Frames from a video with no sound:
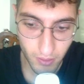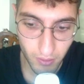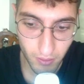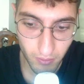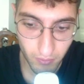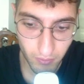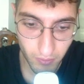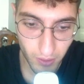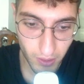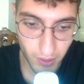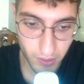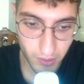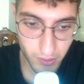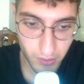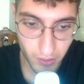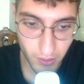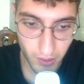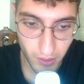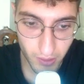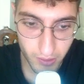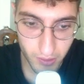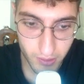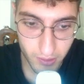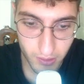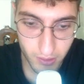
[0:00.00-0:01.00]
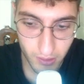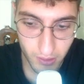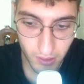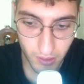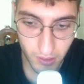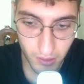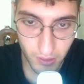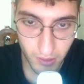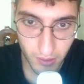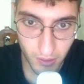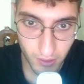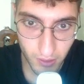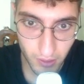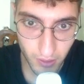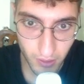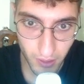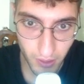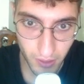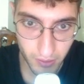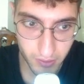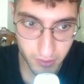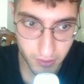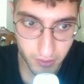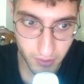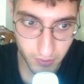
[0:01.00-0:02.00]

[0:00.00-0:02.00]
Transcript: value at c x.